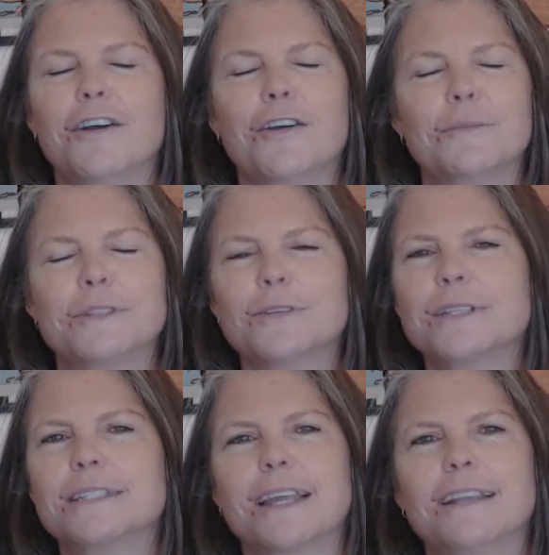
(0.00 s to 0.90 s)
Oh, I'm so
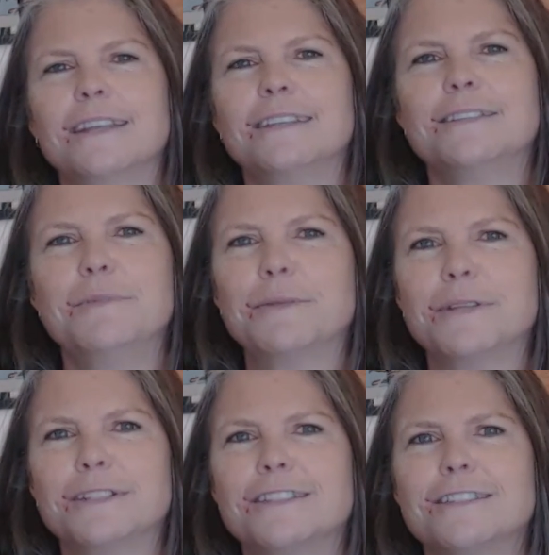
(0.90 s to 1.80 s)
excited to be
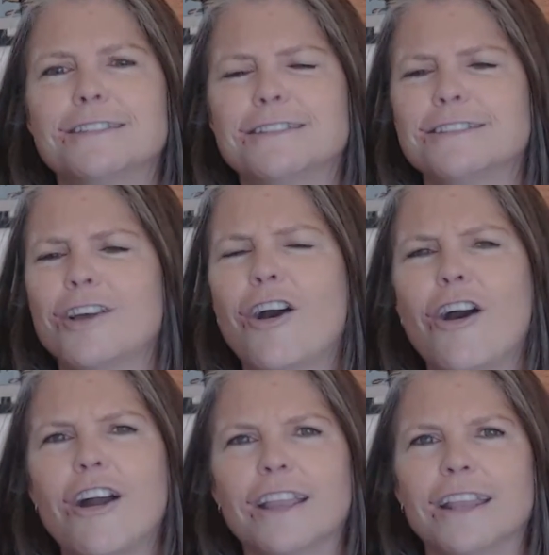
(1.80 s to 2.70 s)
able to
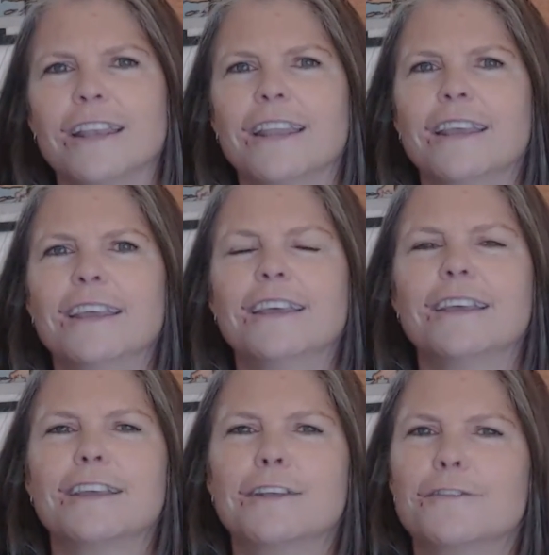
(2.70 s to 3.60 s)
talk and
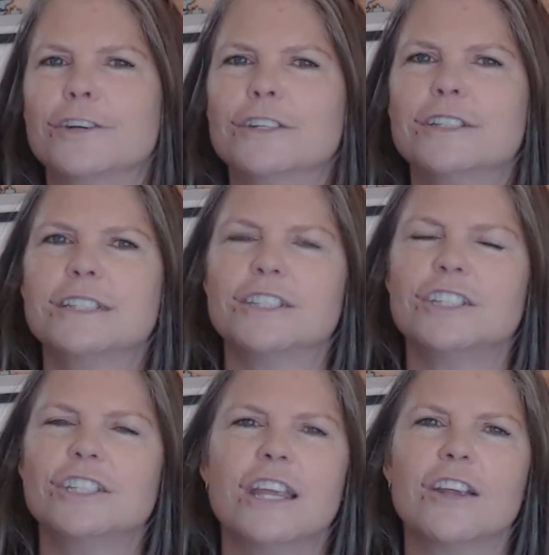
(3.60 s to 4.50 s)
converse and
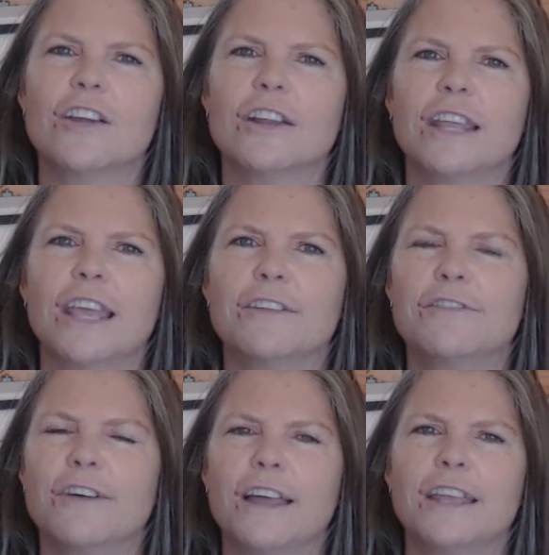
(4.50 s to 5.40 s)
share and
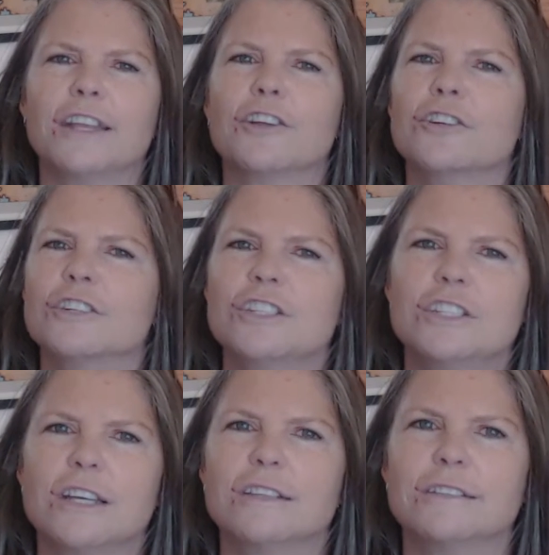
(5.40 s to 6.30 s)
edify and encourage
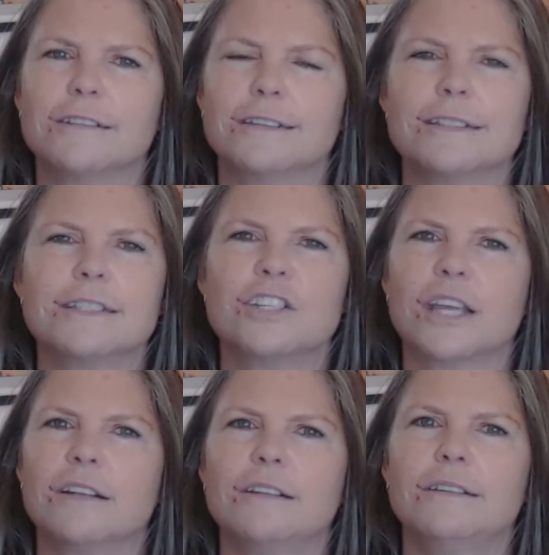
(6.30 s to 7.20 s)
each other on this
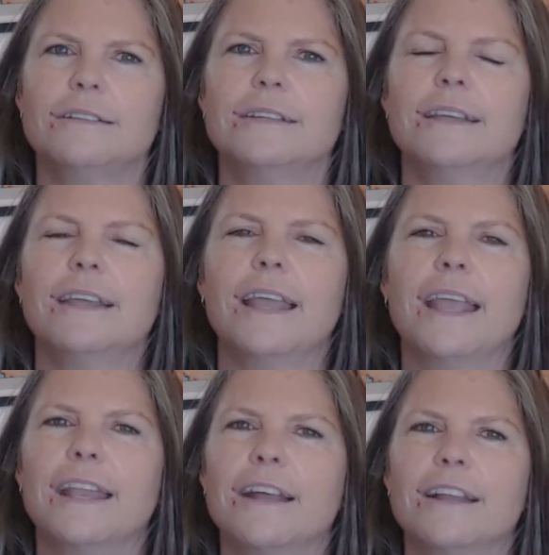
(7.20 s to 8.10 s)
channel
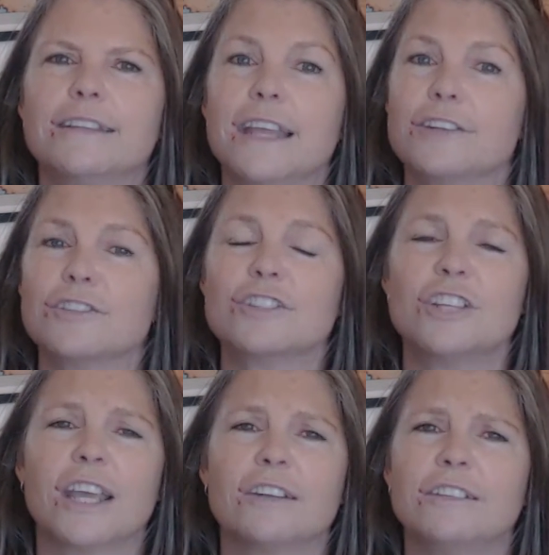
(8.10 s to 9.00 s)
and on Daniel's
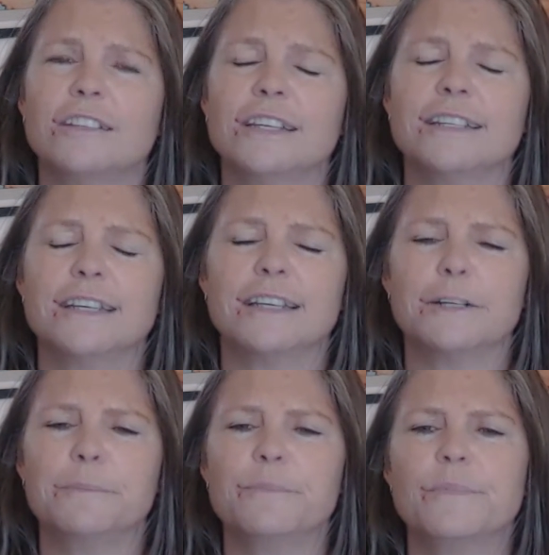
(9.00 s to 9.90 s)
channel. And,
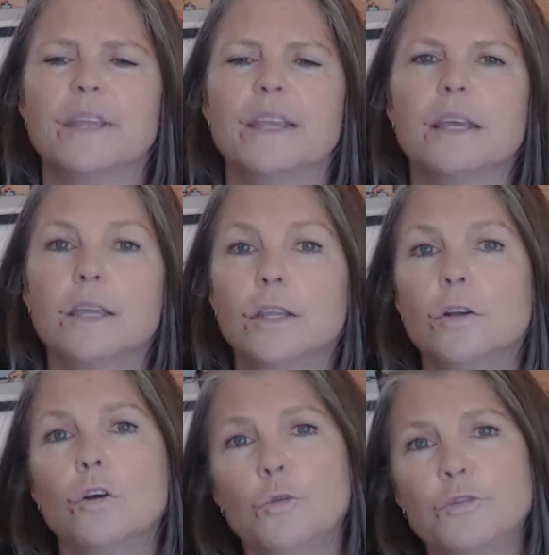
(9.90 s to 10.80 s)
um, you
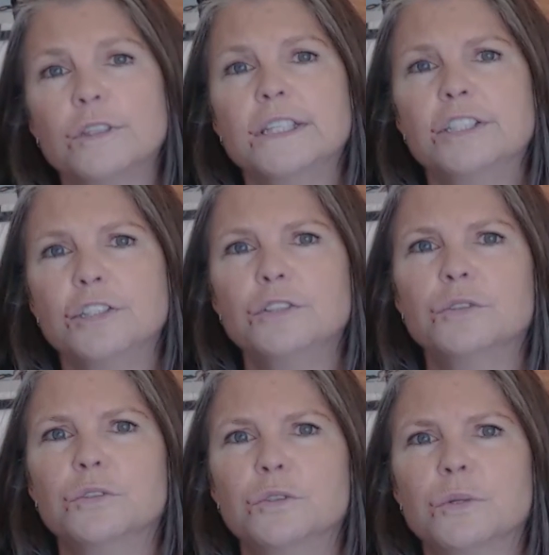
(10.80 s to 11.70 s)
know, hopefully,
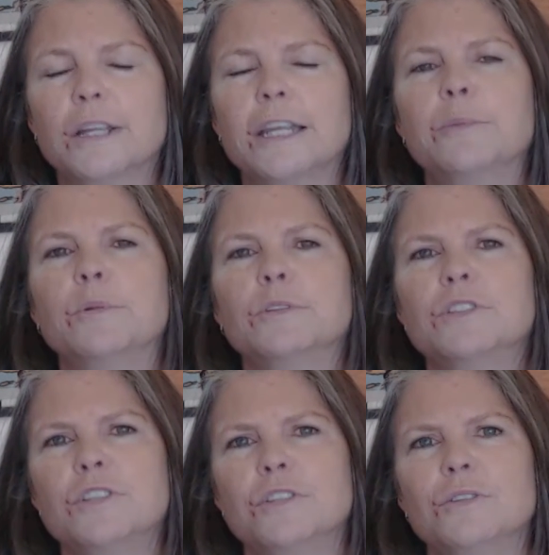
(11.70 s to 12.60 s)
too, we're able
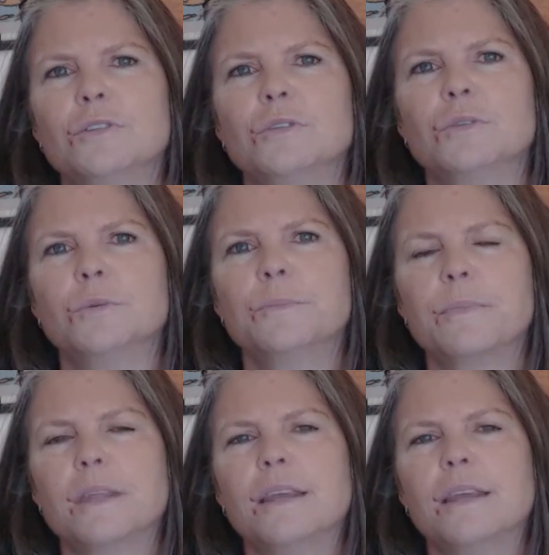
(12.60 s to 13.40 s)
to